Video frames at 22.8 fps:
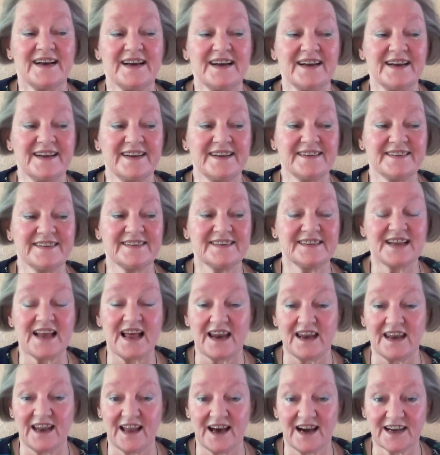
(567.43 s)
And
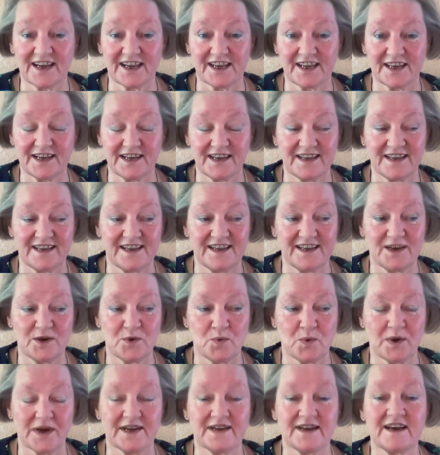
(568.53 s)
luckily,
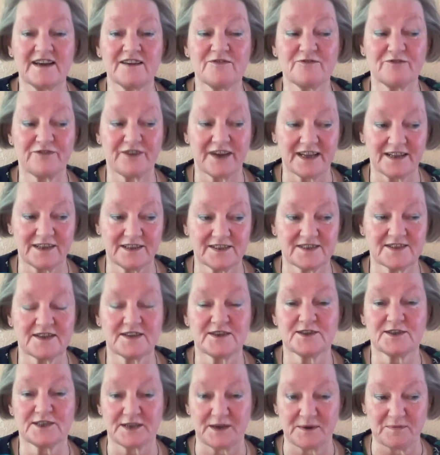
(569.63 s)
when I felt
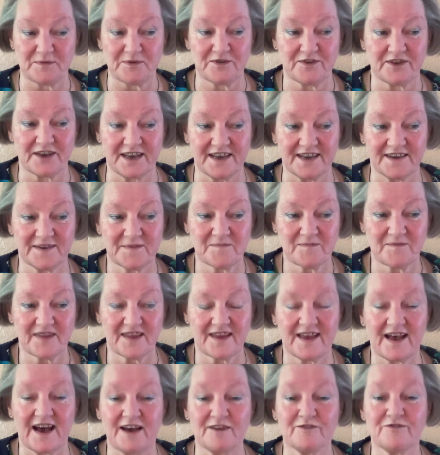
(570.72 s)
something,
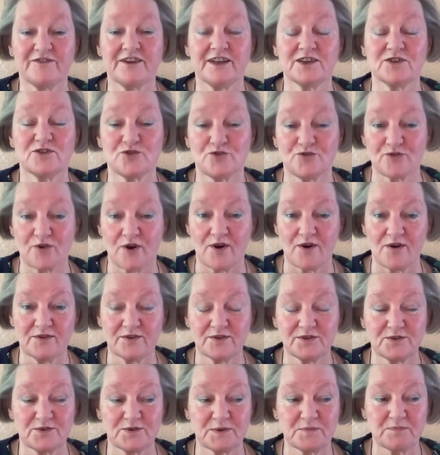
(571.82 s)
I felt
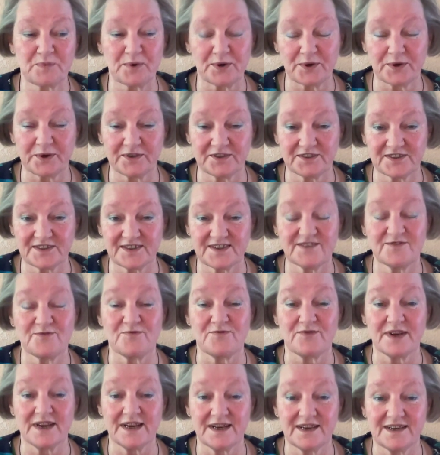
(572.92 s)
drawn to a person
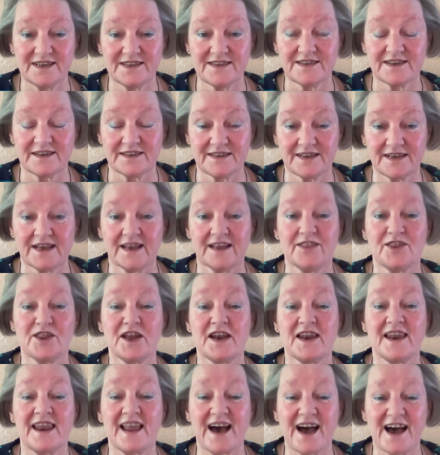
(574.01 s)
really sitting in the
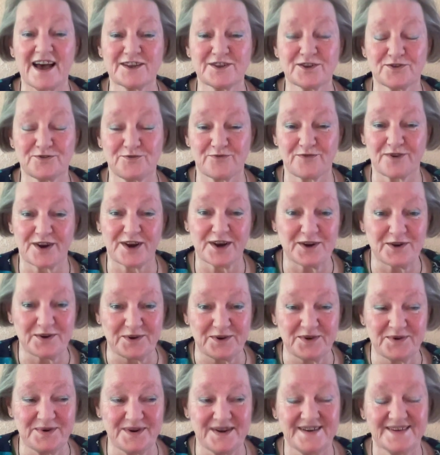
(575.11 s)
last
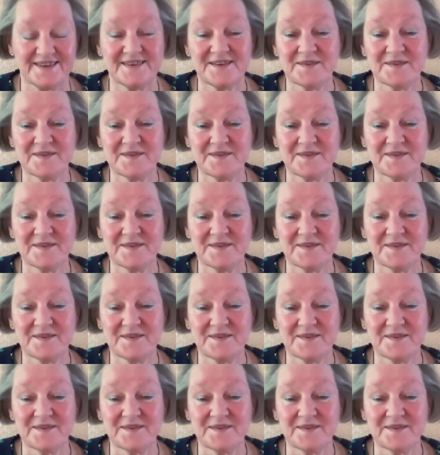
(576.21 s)
row.